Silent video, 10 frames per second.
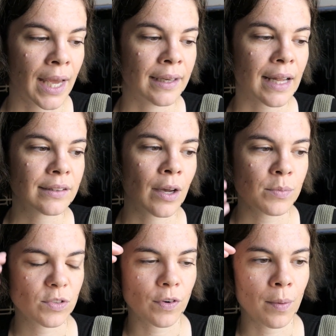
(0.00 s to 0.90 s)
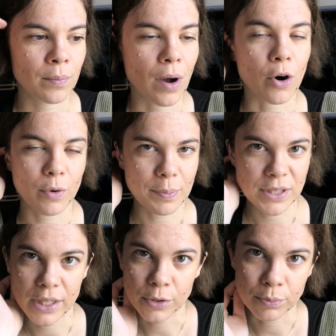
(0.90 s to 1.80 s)
and that comes from our
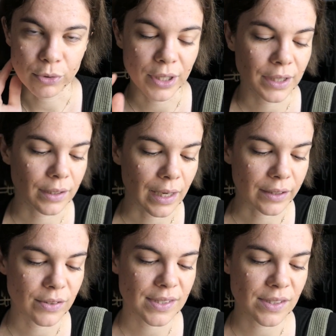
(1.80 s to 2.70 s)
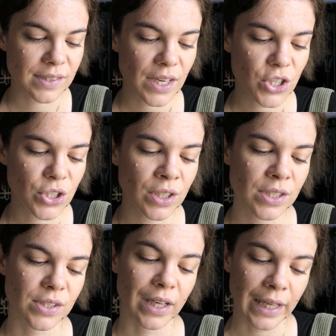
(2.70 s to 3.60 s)
reptilian brain like the sensation
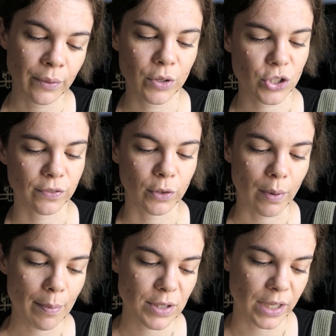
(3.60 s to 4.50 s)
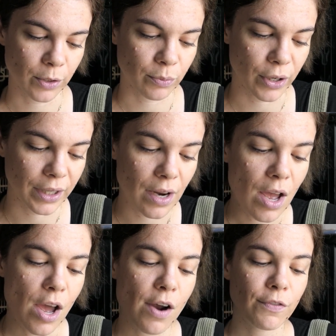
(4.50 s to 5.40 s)
is the language of the reptilian brain
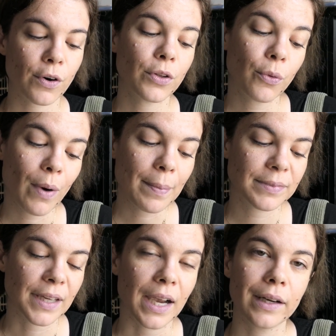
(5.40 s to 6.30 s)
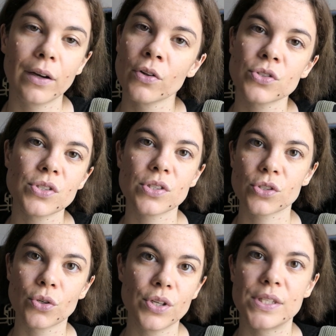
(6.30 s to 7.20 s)
for the reptile conscious
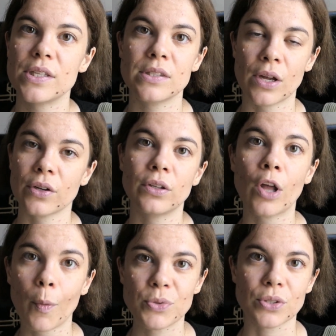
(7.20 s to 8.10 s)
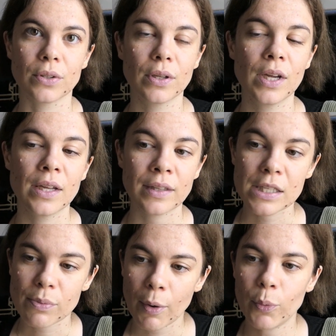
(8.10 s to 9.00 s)
choice is not an option
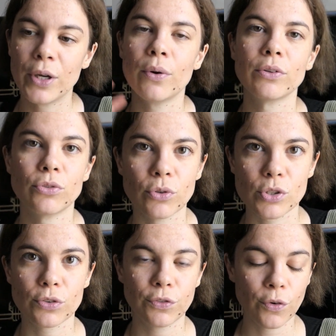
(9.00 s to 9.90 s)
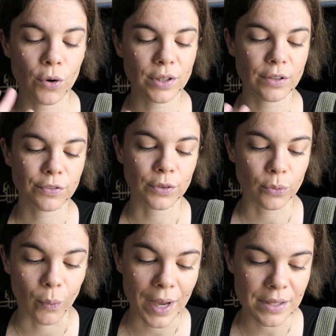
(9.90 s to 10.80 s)
that's why we go into those four different
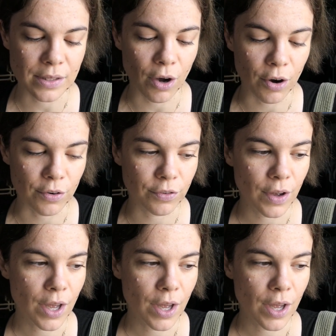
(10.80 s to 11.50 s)
ways of